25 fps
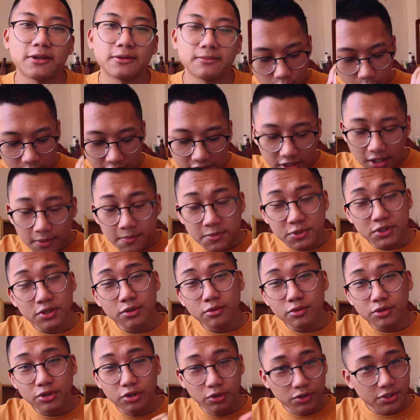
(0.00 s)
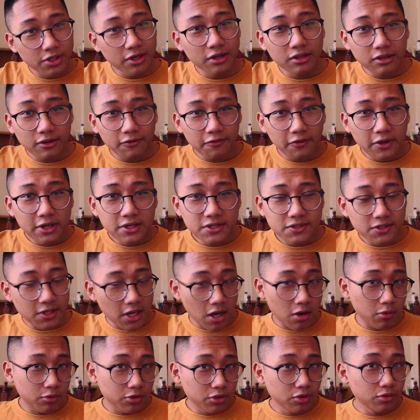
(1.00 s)
When it comes to user interface,
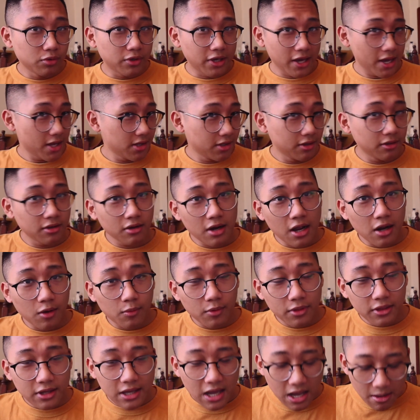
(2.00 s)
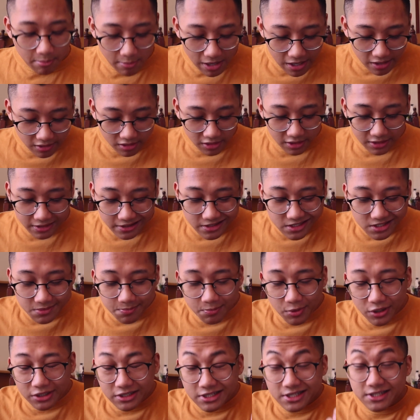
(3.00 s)
how you can interact with the app, I think it's
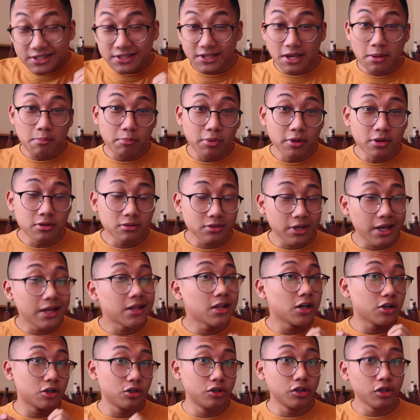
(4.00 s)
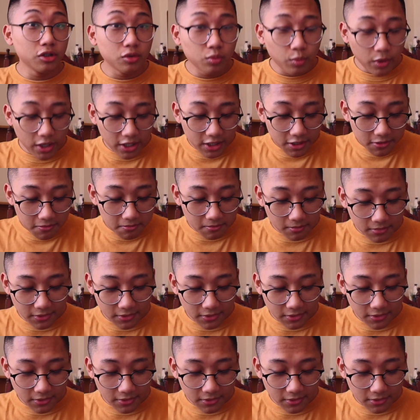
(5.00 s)
pretty simple in a good way.